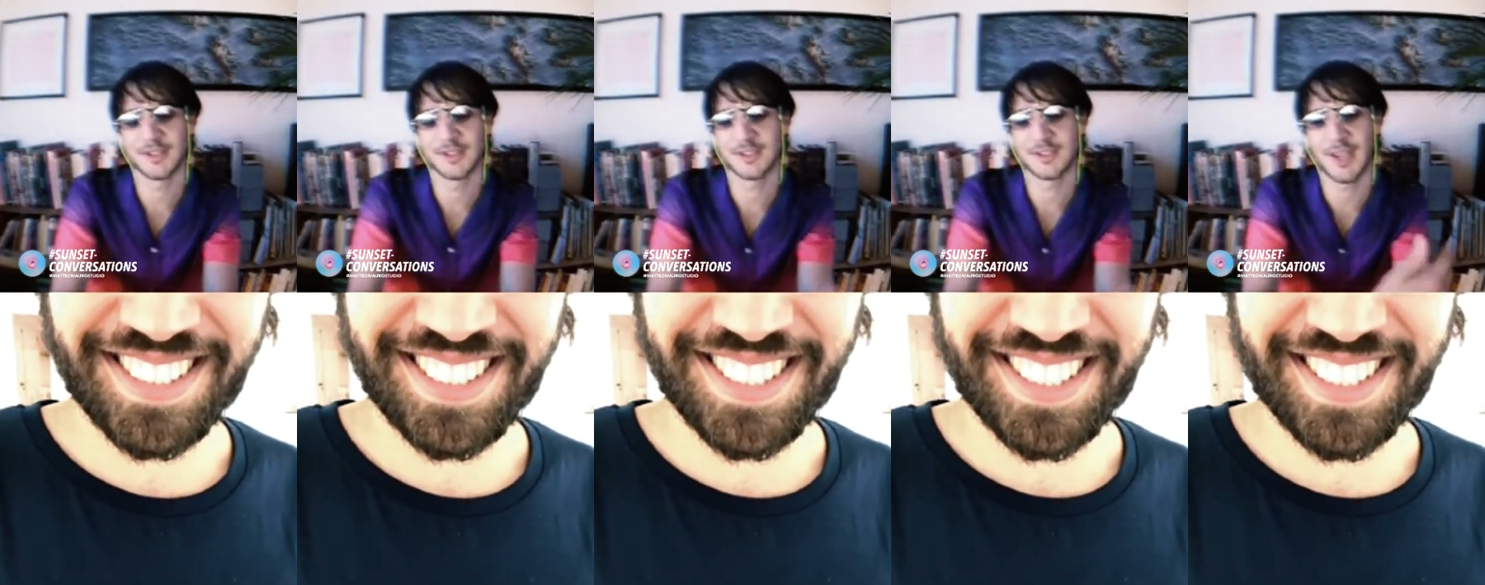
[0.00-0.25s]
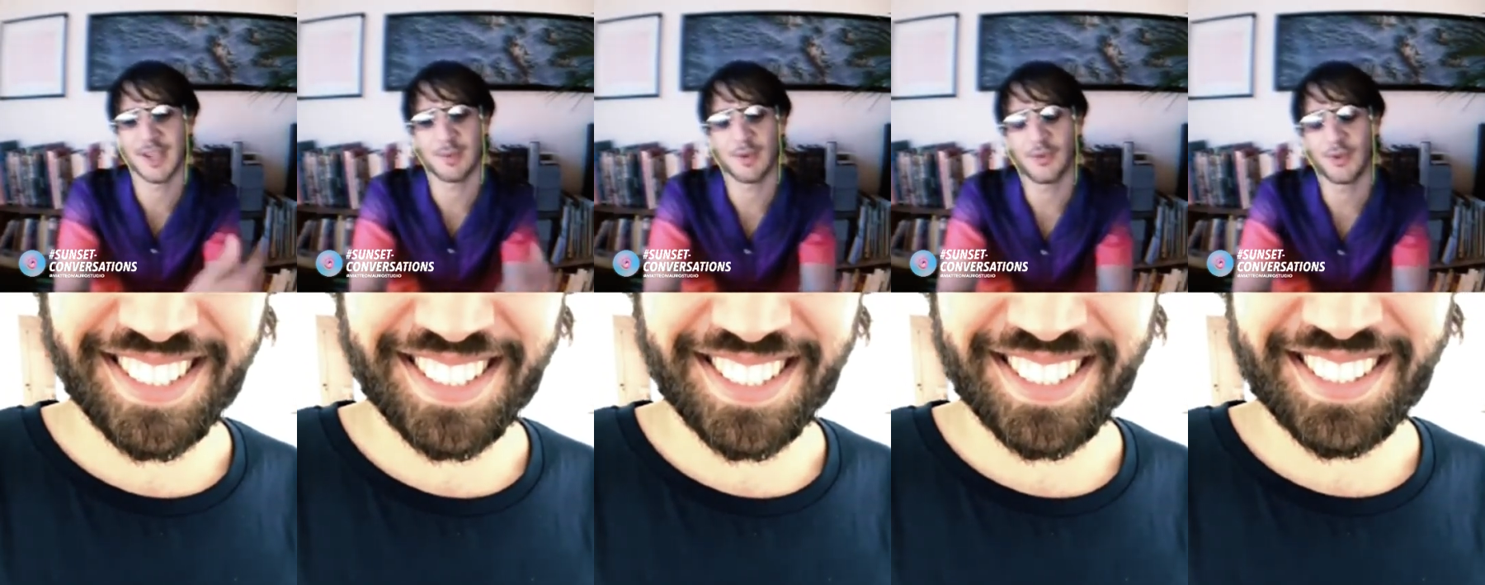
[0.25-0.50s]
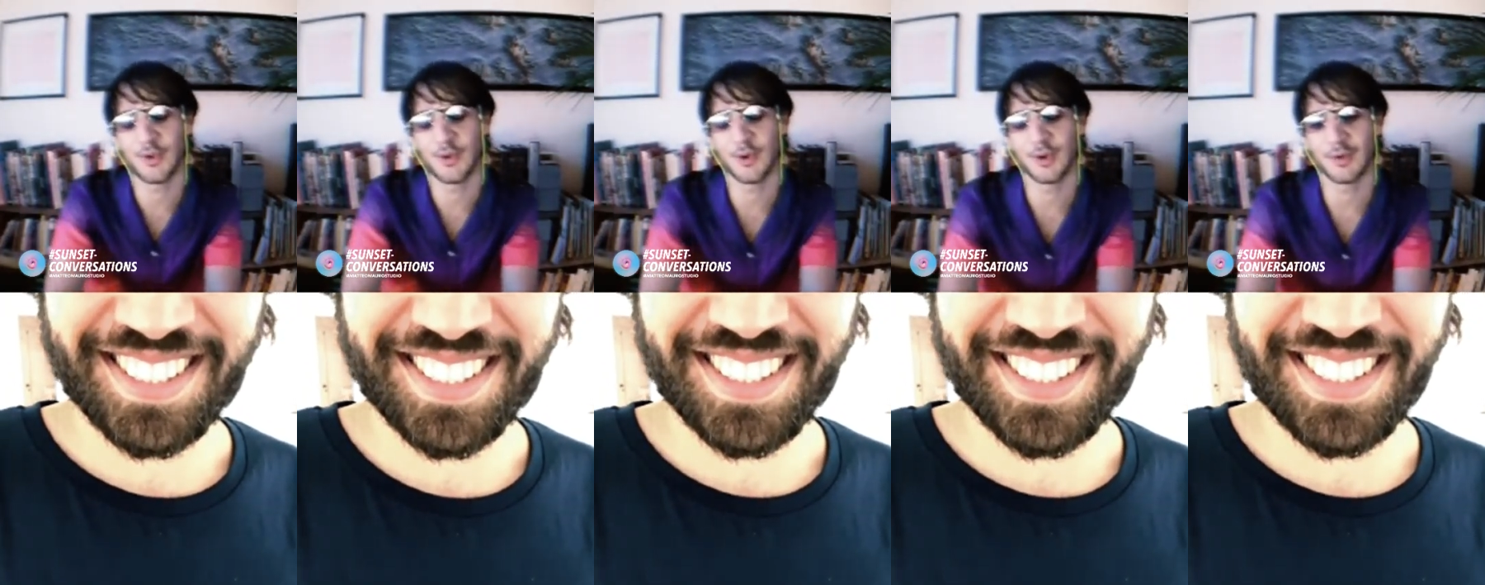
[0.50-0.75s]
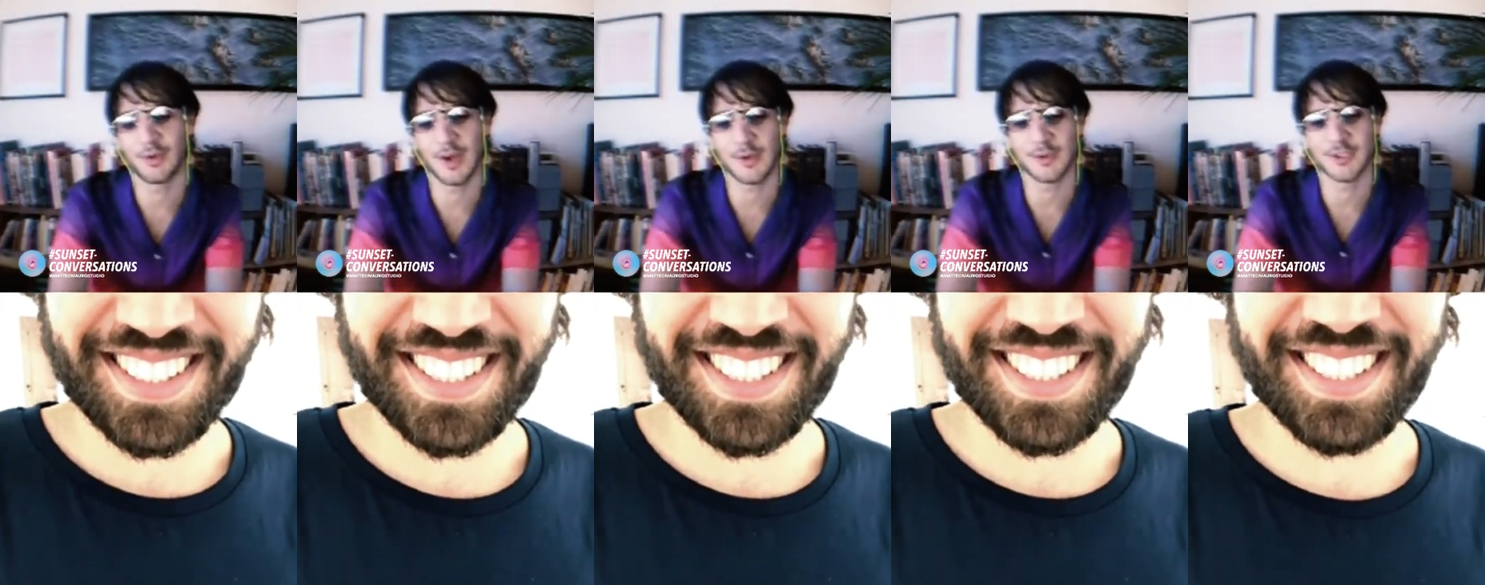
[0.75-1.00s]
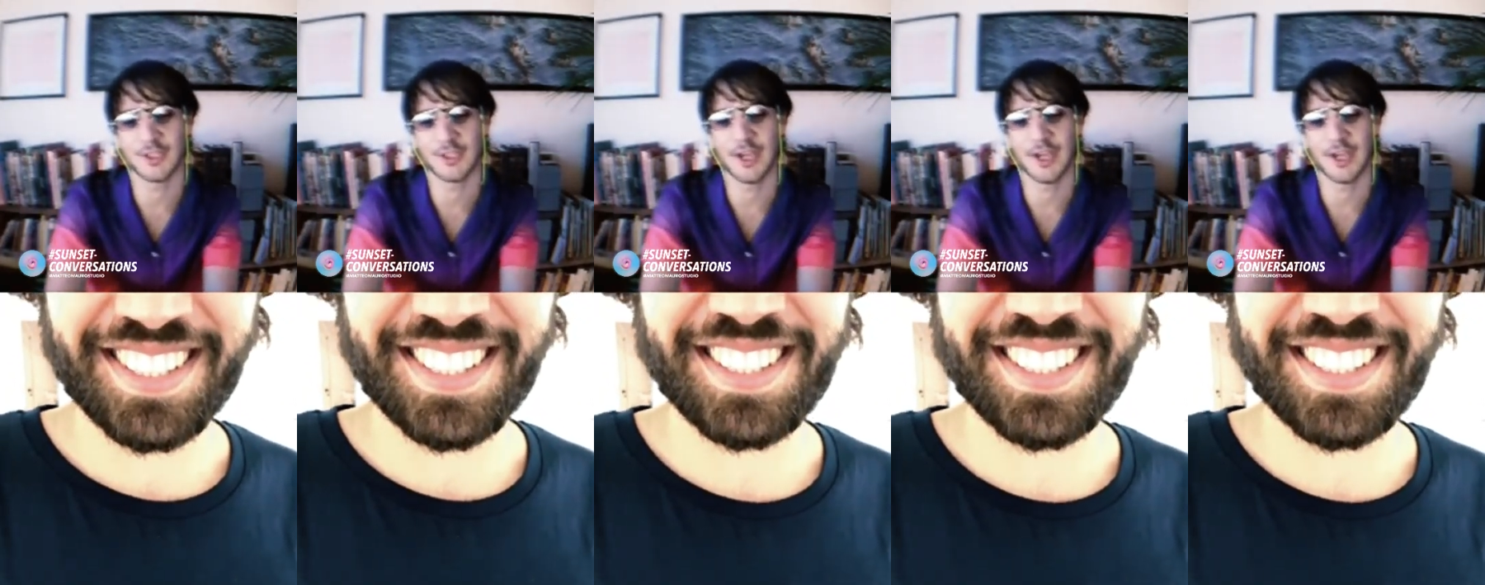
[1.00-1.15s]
And same if you're around